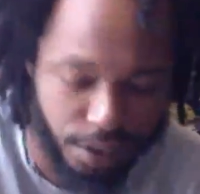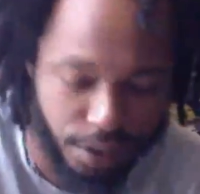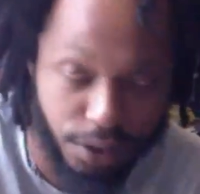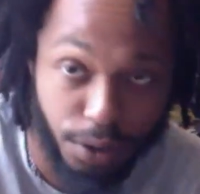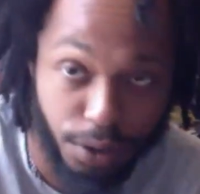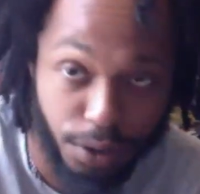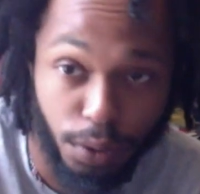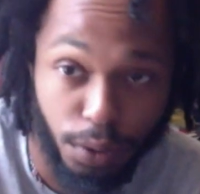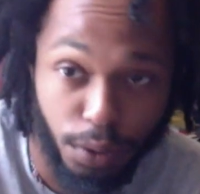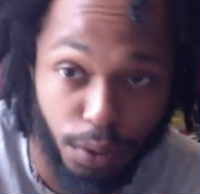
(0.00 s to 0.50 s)

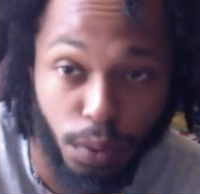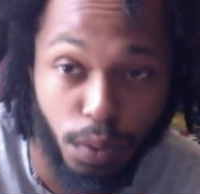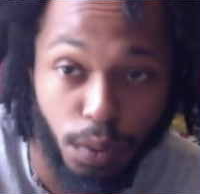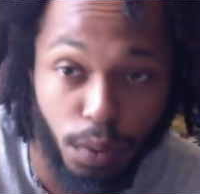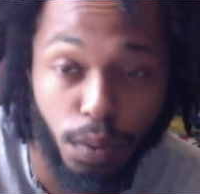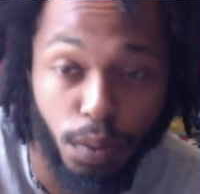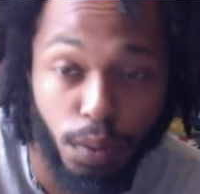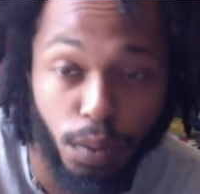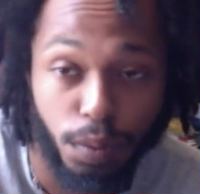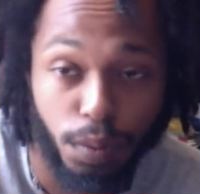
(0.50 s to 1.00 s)
you,
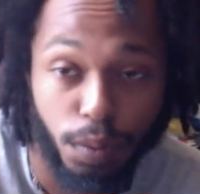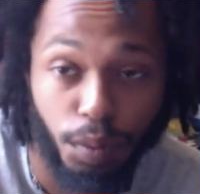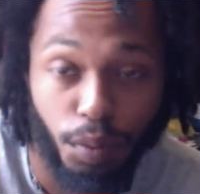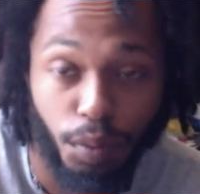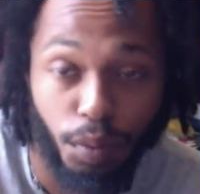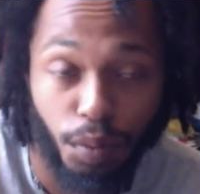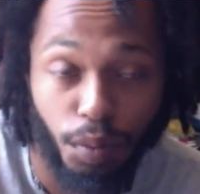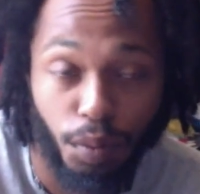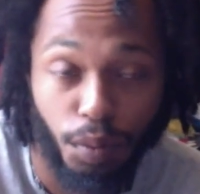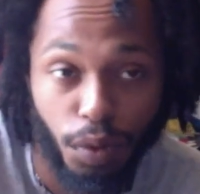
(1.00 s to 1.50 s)

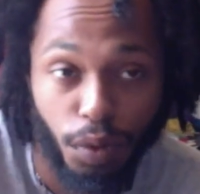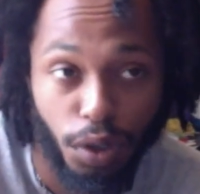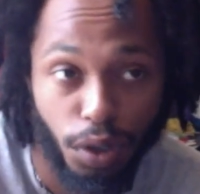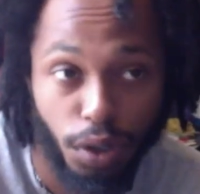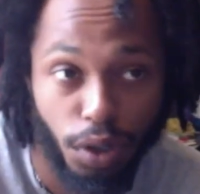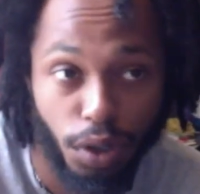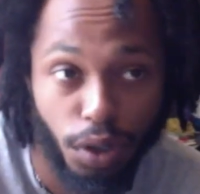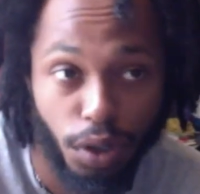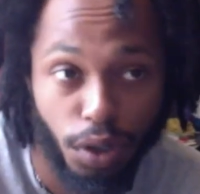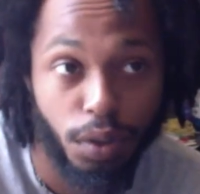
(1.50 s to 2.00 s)
you
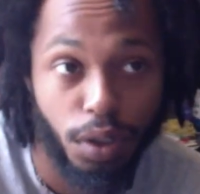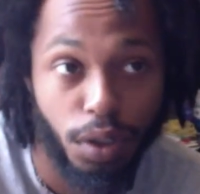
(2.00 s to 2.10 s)
know,